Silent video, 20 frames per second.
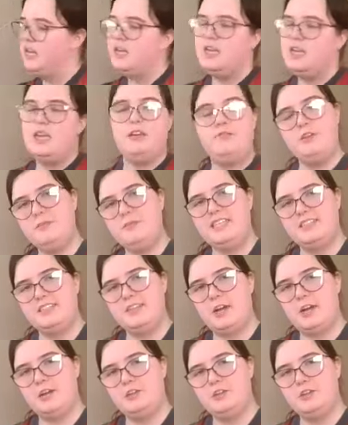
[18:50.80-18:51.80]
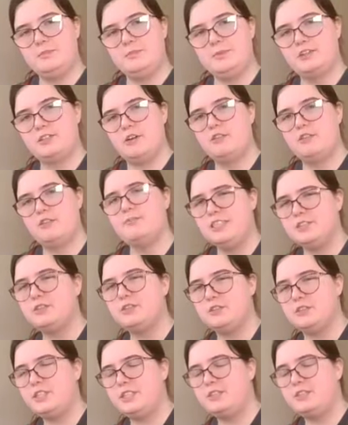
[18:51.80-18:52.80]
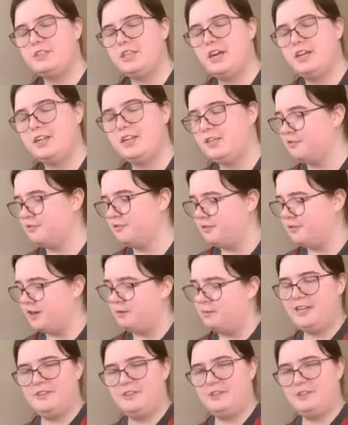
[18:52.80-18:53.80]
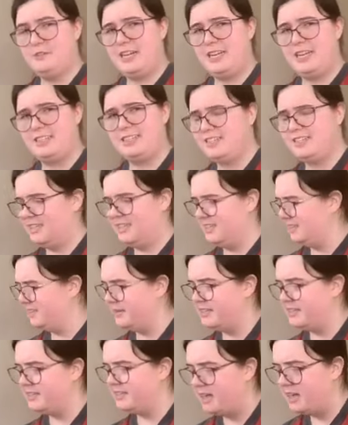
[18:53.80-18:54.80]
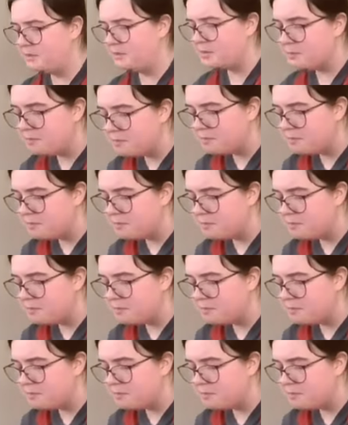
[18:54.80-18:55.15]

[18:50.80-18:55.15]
If you mean to turn your mixer off, make sure that you turn it the right way and don't accidentally speed it up.